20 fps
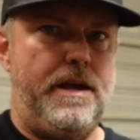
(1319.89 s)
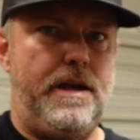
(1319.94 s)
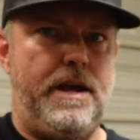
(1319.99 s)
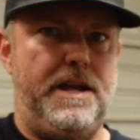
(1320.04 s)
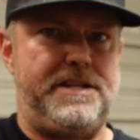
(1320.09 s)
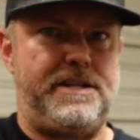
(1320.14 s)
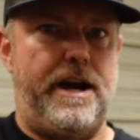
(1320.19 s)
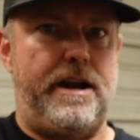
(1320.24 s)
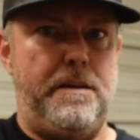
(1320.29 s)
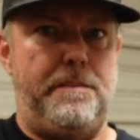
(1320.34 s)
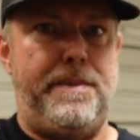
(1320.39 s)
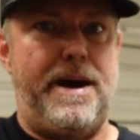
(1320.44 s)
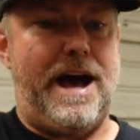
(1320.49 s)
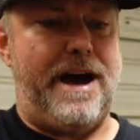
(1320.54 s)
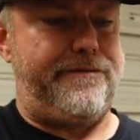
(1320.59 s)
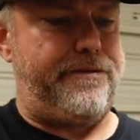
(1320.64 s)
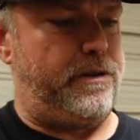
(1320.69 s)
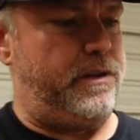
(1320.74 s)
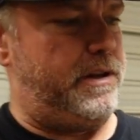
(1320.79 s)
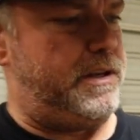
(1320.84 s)
It's got a
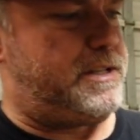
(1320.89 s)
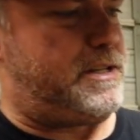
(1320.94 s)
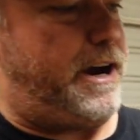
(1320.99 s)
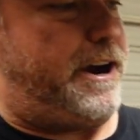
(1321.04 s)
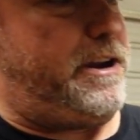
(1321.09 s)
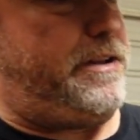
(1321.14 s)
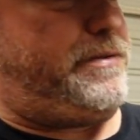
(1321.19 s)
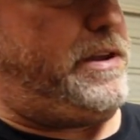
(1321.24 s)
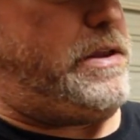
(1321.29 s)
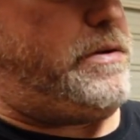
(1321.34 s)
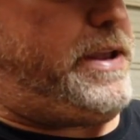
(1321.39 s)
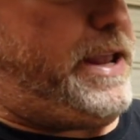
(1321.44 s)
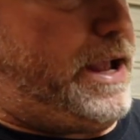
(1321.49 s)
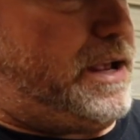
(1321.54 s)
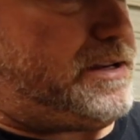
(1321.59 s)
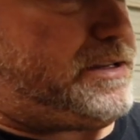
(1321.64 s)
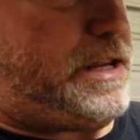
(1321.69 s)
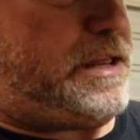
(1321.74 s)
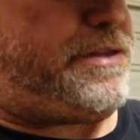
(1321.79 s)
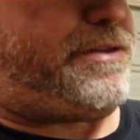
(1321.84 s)
baffle inside of it. You
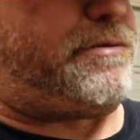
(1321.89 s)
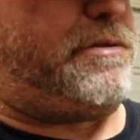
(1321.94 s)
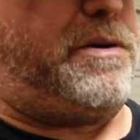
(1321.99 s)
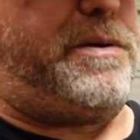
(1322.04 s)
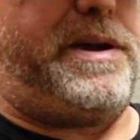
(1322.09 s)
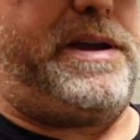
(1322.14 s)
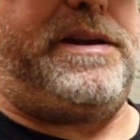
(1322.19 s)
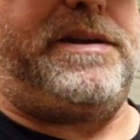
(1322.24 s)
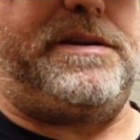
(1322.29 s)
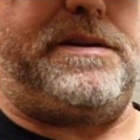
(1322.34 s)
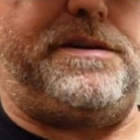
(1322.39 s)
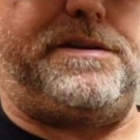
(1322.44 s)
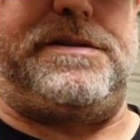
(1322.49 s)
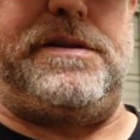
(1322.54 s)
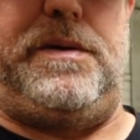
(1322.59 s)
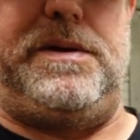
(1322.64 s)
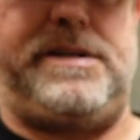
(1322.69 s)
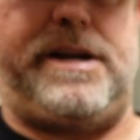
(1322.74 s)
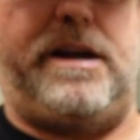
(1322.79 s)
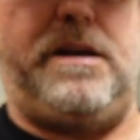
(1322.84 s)
can't see through it.
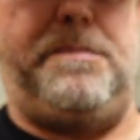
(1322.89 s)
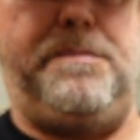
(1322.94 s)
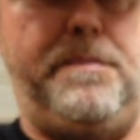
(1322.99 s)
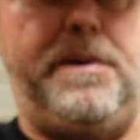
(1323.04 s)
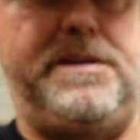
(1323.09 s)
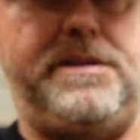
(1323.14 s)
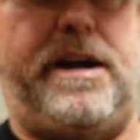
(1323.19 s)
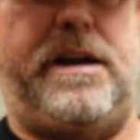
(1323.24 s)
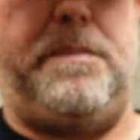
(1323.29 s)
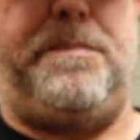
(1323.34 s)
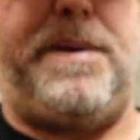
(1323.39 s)
So it's got a, it's got a